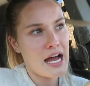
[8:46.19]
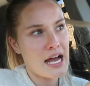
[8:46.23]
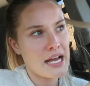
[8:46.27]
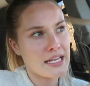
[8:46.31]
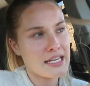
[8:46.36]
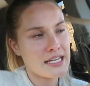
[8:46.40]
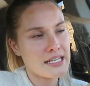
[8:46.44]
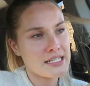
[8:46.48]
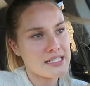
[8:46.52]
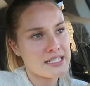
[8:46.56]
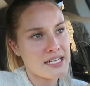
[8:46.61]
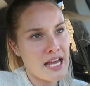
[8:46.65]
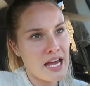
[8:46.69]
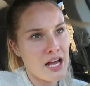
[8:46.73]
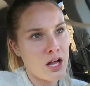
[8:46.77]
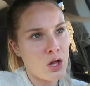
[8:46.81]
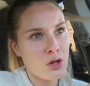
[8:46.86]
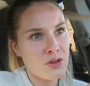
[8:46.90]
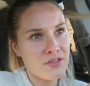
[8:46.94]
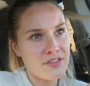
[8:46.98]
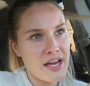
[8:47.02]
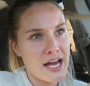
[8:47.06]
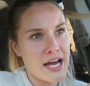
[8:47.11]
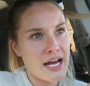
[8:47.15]
I can
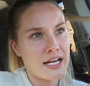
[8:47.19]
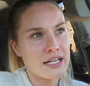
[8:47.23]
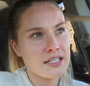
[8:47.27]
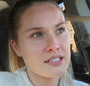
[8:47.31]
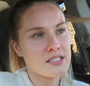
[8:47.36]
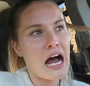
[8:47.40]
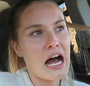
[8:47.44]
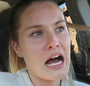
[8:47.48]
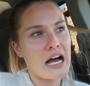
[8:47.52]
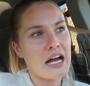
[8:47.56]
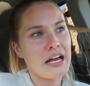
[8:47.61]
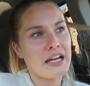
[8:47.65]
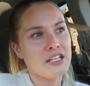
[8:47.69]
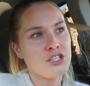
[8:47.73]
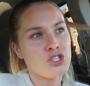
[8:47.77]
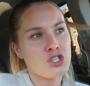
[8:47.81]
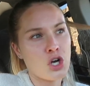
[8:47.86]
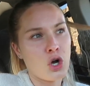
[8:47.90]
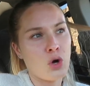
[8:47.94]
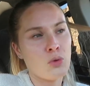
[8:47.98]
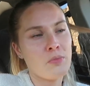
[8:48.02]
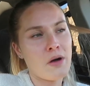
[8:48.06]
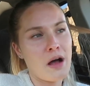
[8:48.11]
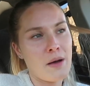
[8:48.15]
tell that I
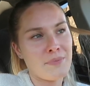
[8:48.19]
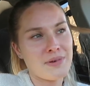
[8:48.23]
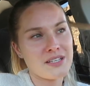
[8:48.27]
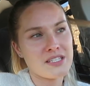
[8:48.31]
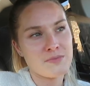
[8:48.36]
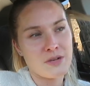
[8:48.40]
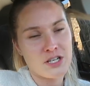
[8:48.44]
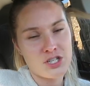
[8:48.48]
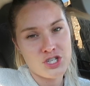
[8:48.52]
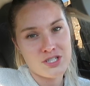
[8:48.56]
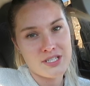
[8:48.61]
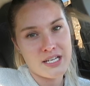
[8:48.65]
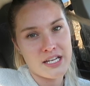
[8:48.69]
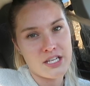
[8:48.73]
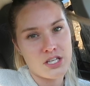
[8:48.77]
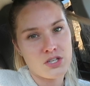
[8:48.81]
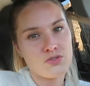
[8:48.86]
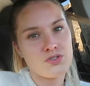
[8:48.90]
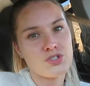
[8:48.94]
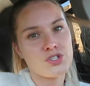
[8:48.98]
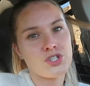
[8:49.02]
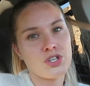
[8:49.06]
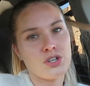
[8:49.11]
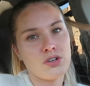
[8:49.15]
don't pump as much as I
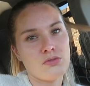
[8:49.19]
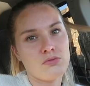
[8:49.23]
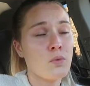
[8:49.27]
used to.